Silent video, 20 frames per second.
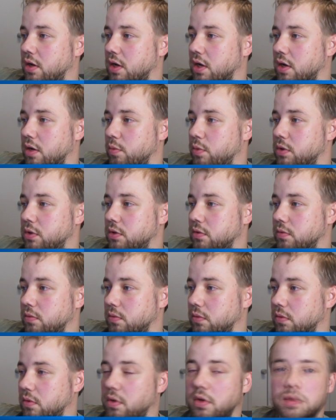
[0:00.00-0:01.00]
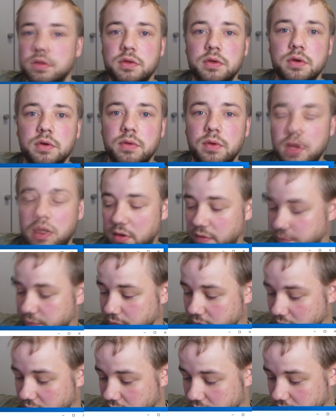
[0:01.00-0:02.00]
I will not go any
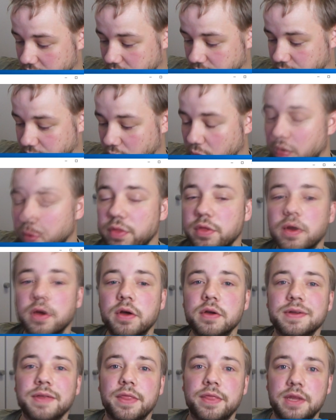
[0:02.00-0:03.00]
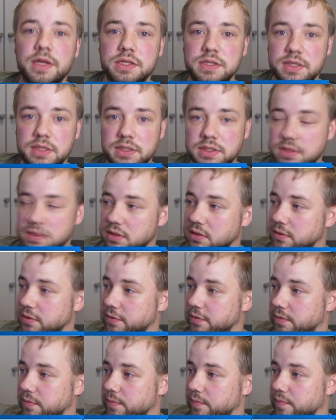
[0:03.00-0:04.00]
further than this,
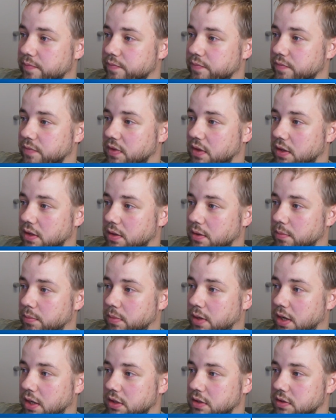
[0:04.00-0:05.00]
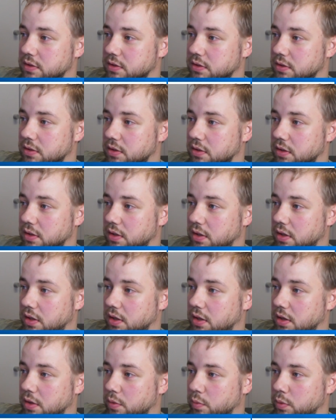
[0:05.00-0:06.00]
but
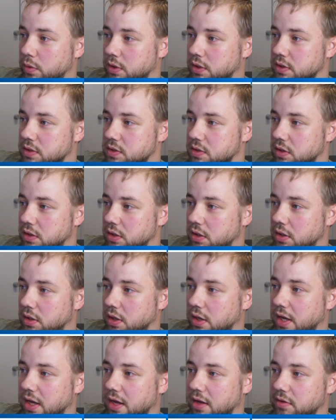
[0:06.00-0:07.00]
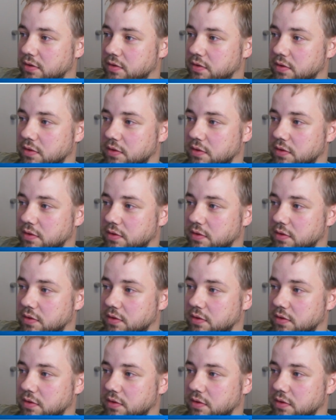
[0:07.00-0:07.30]
we can see here add.